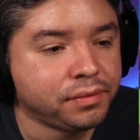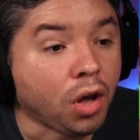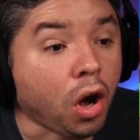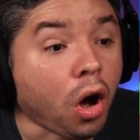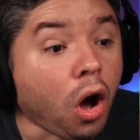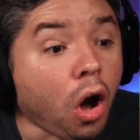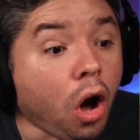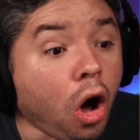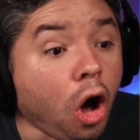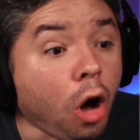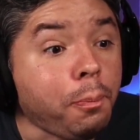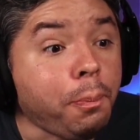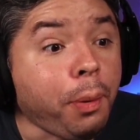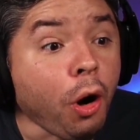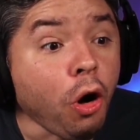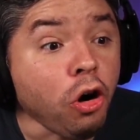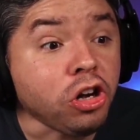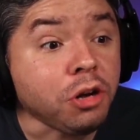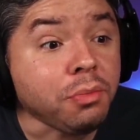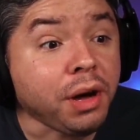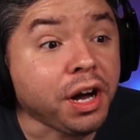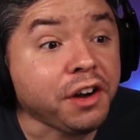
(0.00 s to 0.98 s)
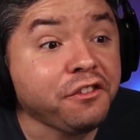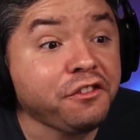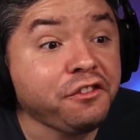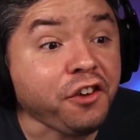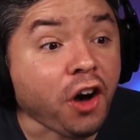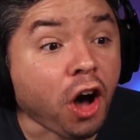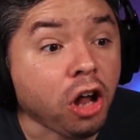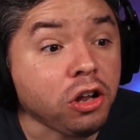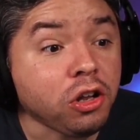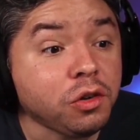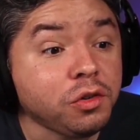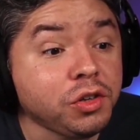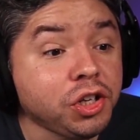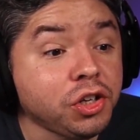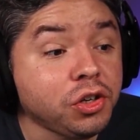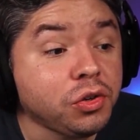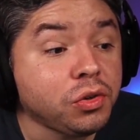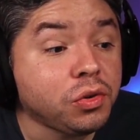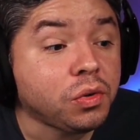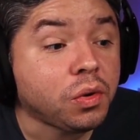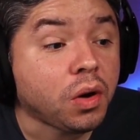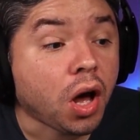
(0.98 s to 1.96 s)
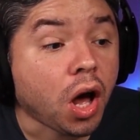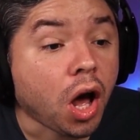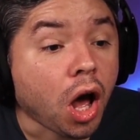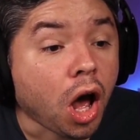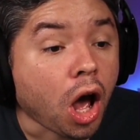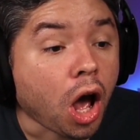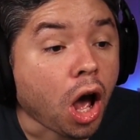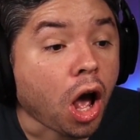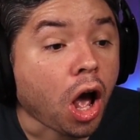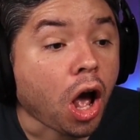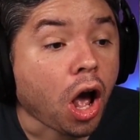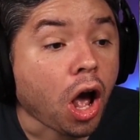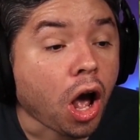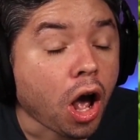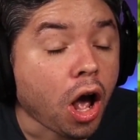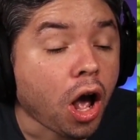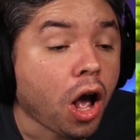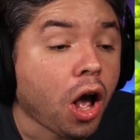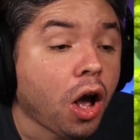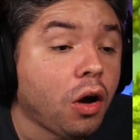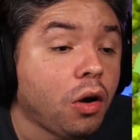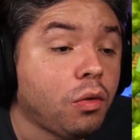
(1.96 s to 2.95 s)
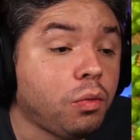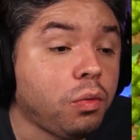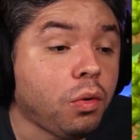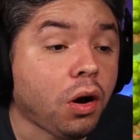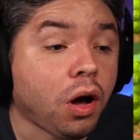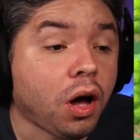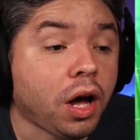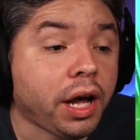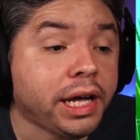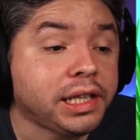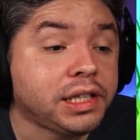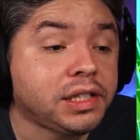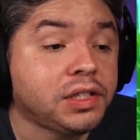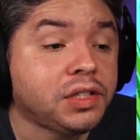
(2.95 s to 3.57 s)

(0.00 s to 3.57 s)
Oh, Pokemon follow you! What?